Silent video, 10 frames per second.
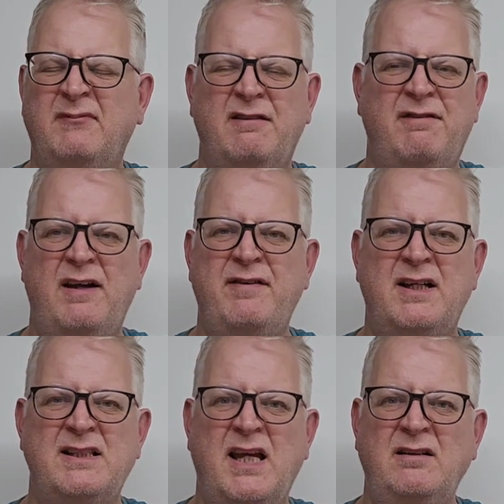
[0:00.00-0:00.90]
5 out
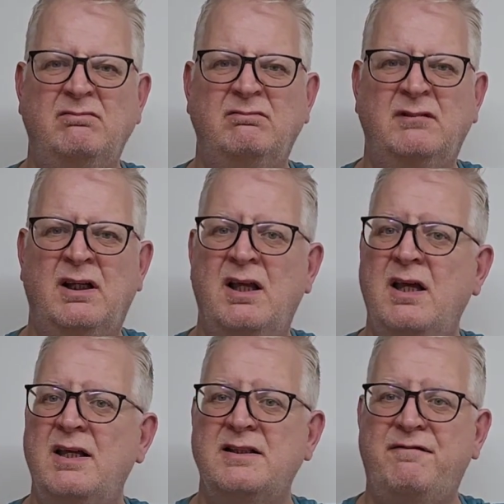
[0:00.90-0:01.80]
of 10.
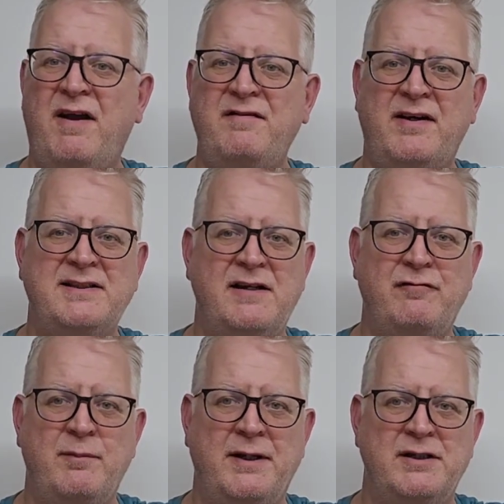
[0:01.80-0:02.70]
So 5 out of 10
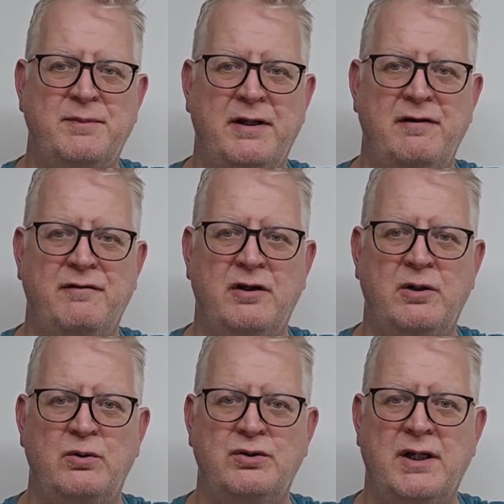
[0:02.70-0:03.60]
from Andy's Beer
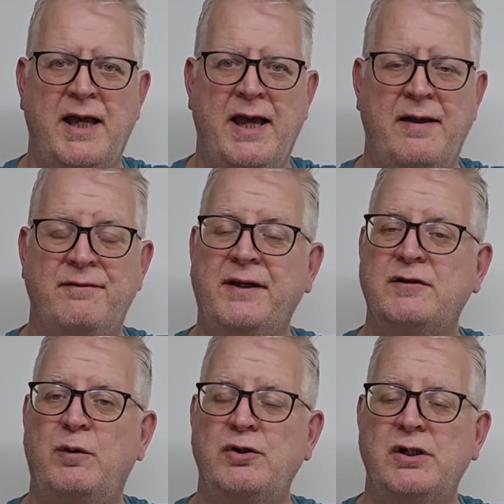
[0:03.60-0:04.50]
Reviews. Thanks
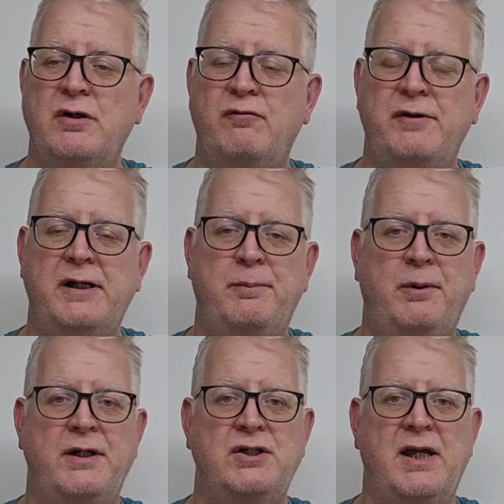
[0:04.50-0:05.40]
for watching, really
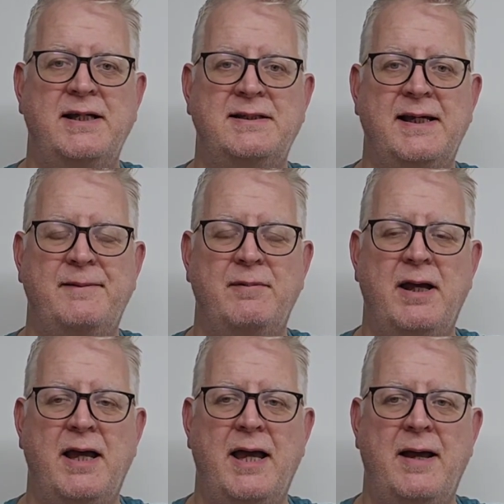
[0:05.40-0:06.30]
appreciate it.
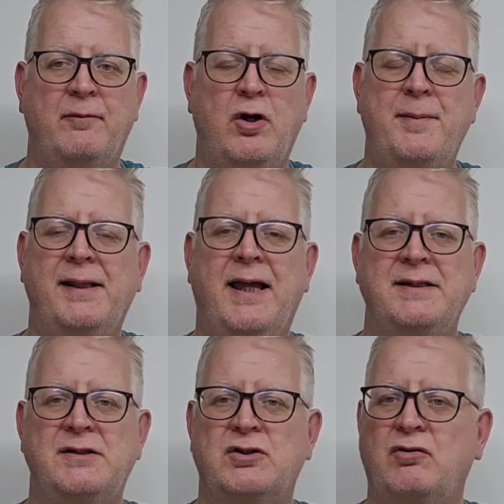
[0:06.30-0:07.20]
Comment, like,
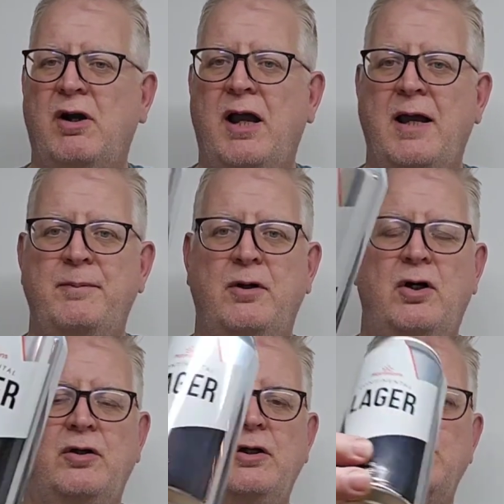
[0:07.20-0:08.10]
subscribe,
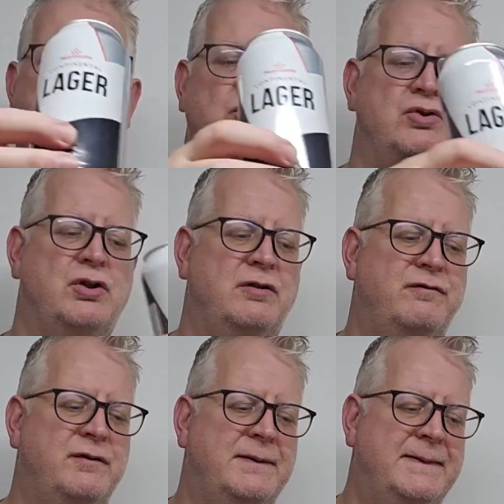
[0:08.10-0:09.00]
all the usual
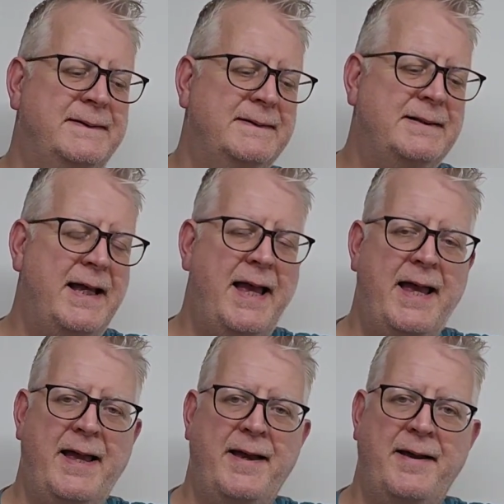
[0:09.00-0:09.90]
stuff.
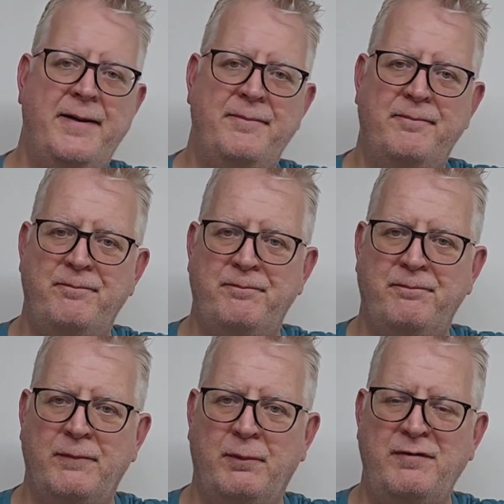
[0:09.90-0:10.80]
Whatever
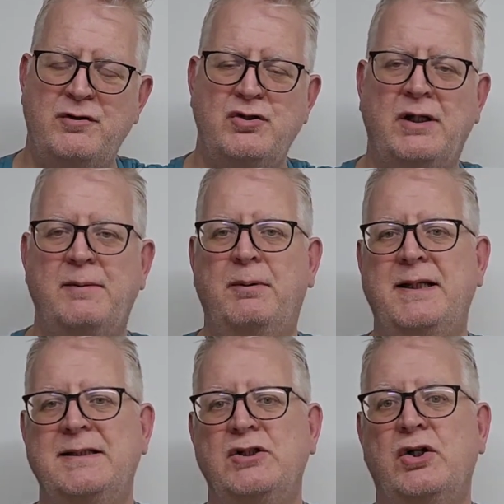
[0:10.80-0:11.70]
you're drinking,
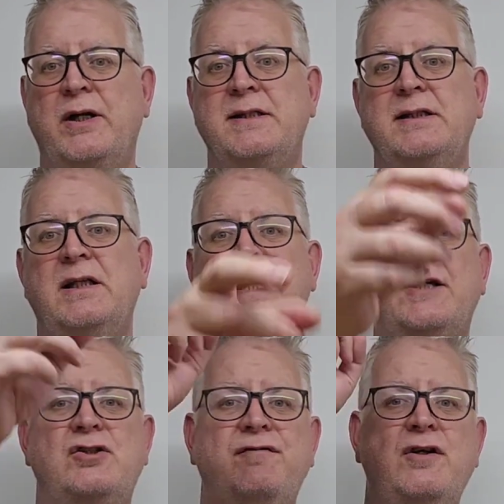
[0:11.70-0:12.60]
please enjoy it. Until the
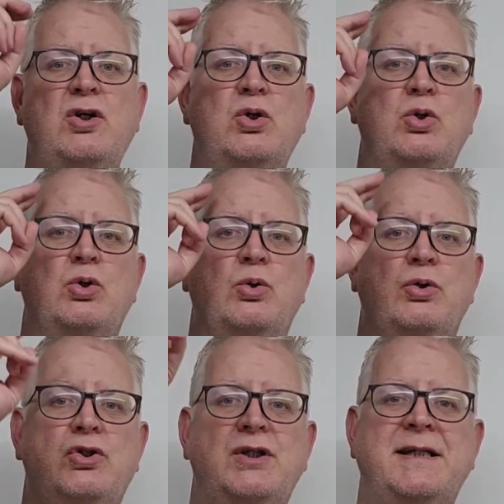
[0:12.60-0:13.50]
next
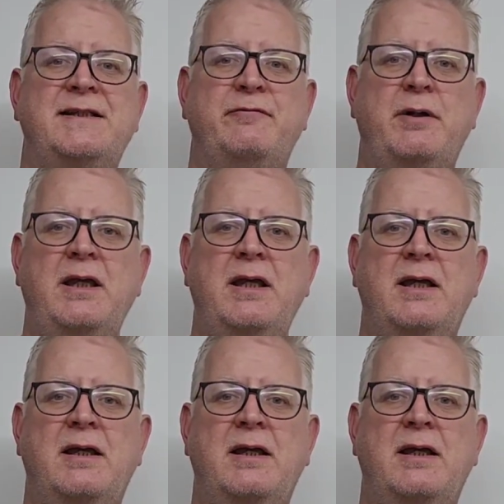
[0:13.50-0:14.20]
review. Cheers, everybody.